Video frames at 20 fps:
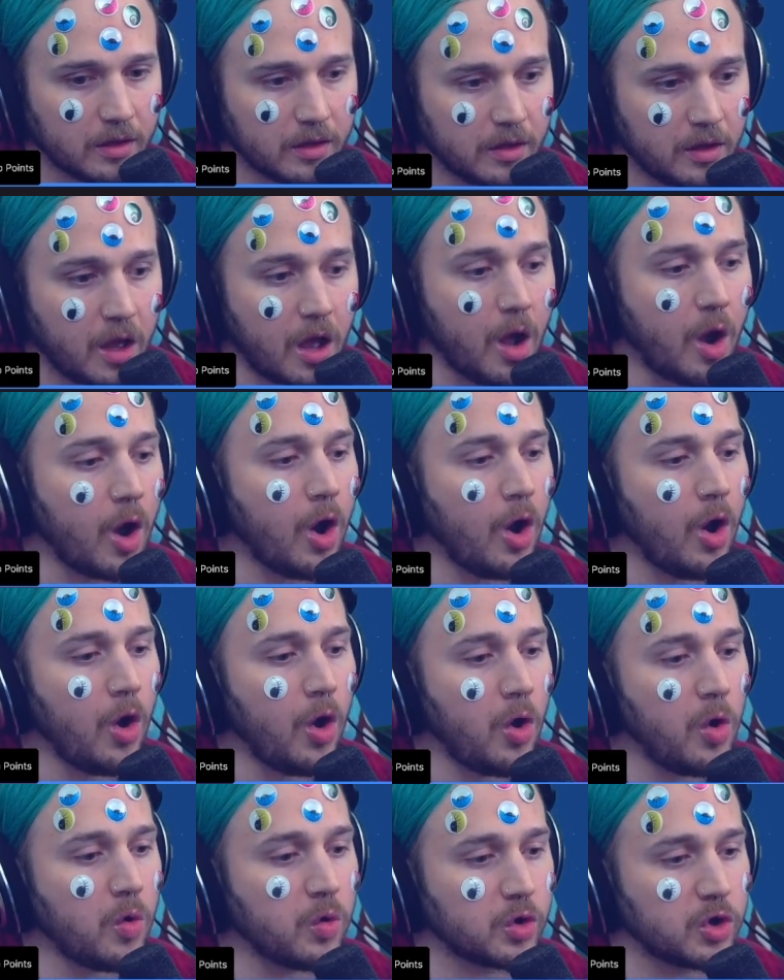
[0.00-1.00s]

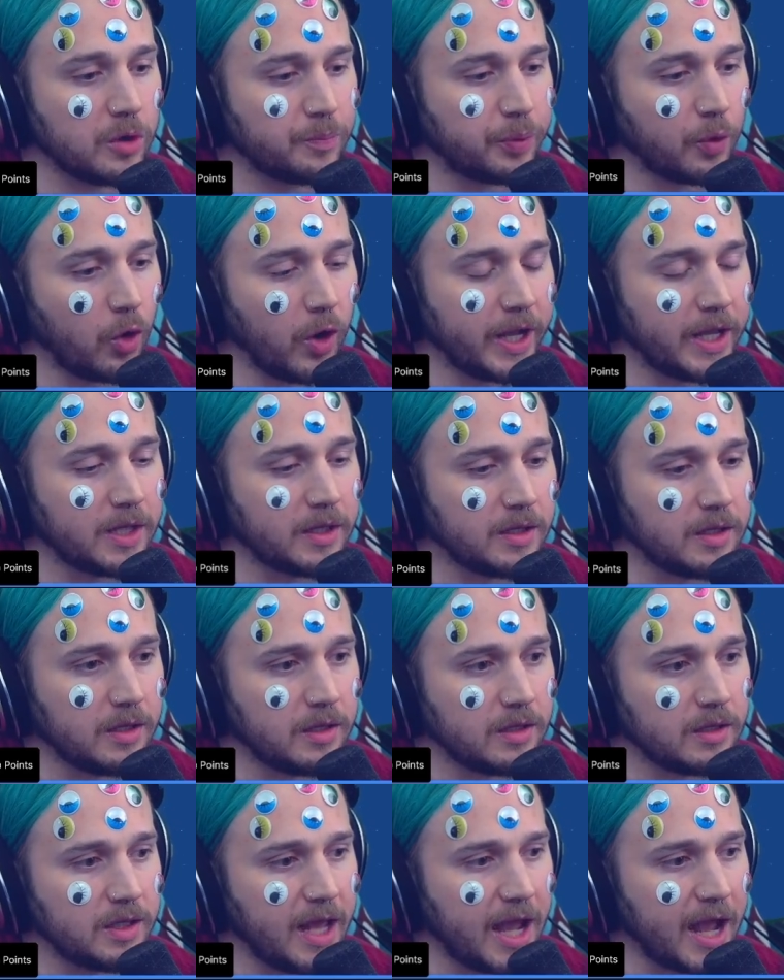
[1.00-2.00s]
Oh, good point.
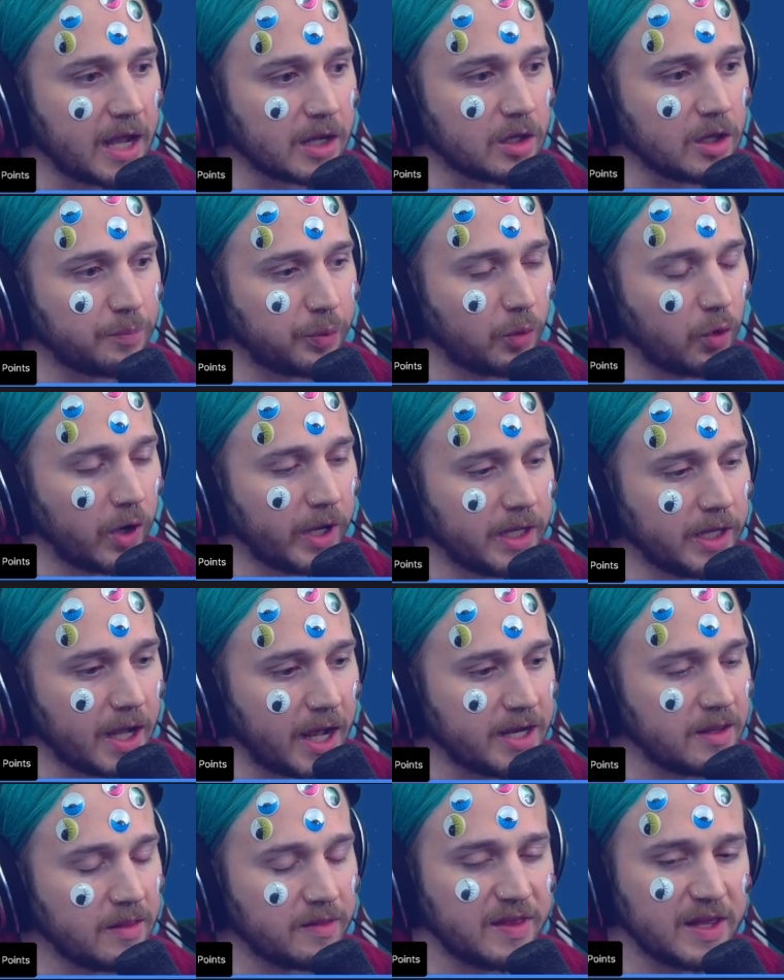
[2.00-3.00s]
Yeah, good point. I
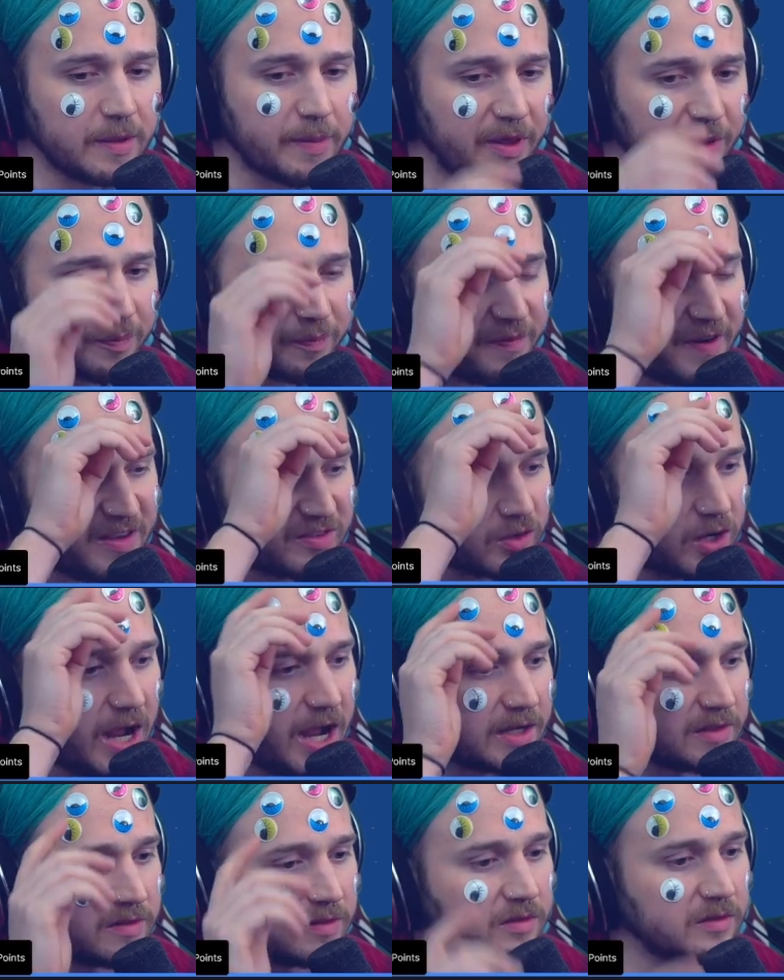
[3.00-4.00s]
didn't think about the Professor
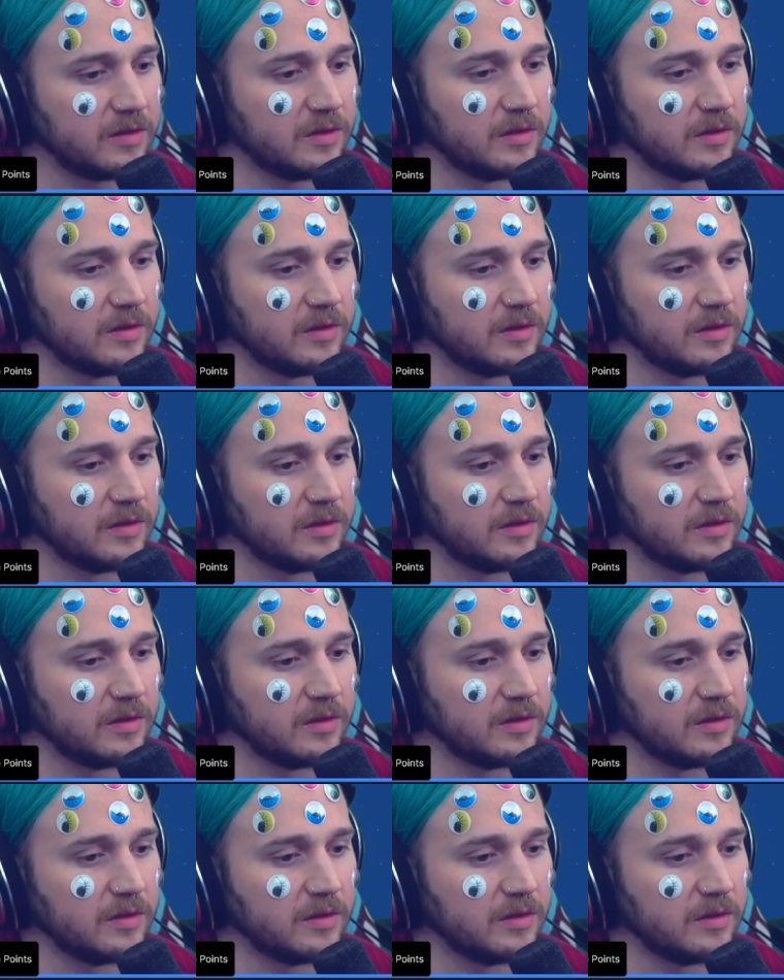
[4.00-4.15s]
X.